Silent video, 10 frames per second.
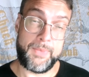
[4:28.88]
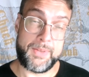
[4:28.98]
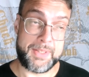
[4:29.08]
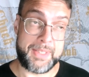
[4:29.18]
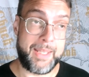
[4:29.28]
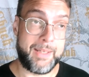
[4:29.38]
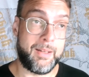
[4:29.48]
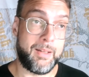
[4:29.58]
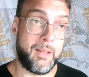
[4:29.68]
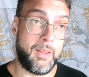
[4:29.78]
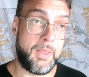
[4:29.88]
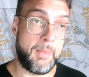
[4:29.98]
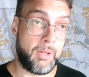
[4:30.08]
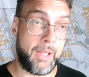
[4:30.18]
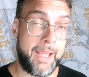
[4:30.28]
This is in
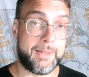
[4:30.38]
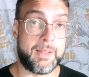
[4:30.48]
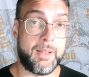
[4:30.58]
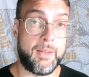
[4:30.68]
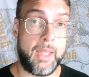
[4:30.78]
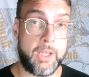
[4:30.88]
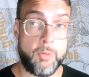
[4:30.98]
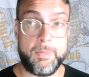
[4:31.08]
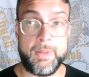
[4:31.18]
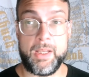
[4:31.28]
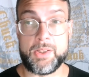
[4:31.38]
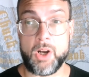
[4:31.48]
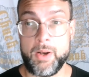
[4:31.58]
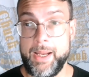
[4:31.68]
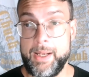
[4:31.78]
the plants that human beings
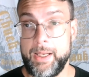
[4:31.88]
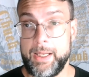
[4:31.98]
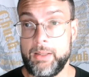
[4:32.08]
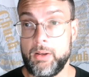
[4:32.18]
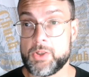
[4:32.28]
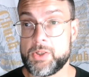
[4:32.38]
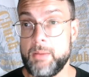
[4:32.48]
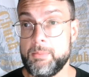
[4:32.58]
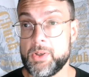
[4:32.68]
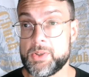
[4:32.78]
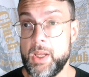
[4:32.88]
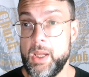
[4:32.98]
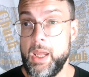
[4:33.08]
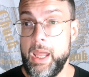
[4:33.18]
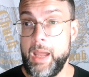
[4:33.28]
are eating in large numbers.
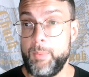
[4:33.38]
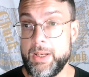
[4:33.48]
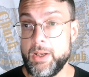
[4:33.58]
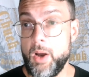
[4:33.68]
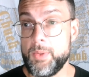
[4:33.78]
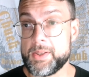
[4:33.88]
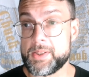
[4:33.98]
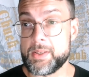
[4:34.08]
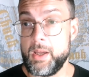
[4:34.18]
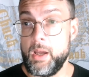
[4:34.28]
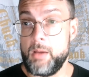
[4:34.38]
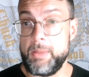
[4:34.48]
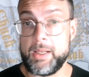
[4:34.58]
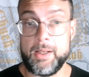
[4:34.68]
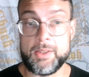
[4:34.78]
And we know this
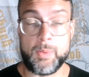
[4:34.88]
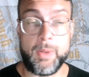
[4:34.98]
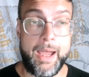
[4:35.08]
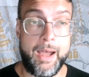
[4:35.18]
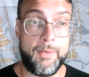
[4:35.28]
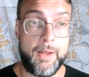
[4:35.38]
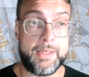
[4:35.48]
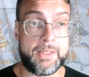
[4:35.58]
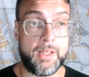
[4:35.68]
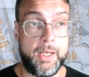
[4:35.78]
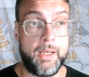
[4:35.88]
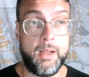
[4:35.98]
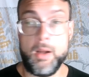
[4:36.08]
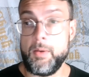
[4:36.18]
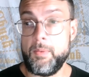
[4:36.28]
because we have a
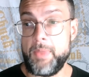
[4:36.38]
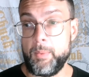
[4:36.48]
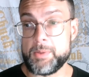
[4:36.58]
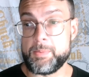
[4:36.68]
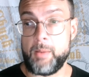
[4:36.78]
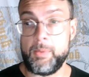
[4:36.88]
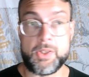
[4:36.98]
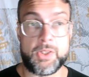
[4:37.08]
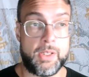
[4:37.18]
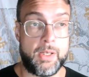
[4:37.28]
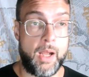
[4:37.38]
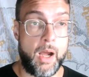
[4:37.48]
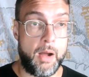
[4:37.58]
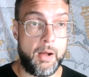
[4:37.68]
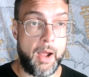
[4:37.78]
study that was published
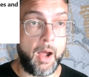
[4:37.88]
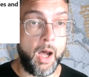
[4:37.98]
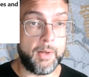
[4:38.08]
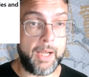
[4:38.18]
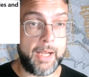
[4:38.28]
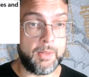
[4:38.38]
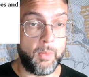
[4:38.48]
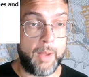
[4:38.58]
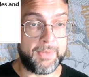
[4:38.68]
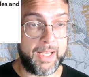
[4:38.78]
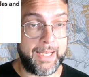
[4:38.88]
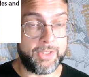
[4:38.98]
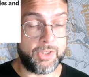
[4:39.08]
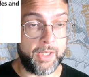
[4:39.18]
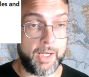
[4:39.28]
on Nate, the website
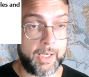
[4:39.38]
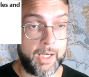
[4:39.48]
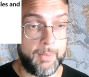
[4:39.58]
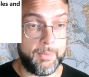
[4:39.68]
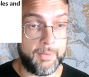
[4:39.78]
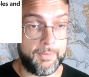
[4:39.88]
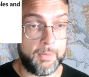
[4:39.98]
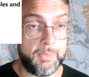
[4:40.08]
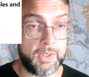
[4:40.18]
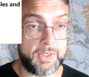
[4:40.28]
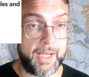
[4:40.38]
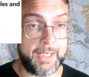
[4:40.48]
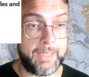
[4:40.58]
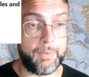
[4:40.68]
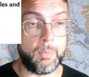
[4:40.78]
nature.com from their
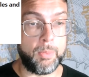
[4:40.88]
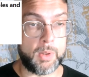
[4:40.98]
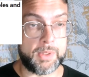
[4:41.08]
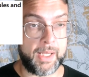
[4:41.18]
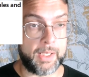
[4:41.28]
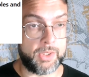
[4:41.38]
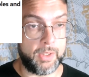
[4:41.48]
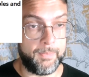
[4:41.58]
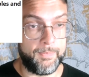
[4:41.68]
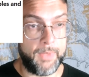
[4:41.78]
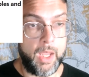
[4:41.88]
scientific report section.